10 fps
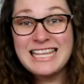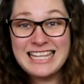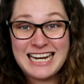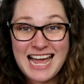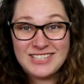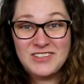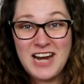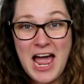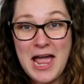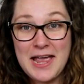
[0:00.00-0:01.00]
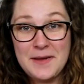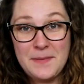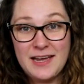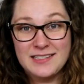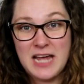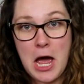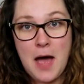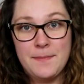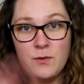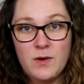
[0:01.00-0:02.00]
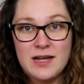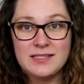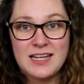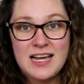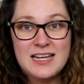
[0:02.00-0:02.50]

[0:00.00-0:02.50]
The next one I picked up was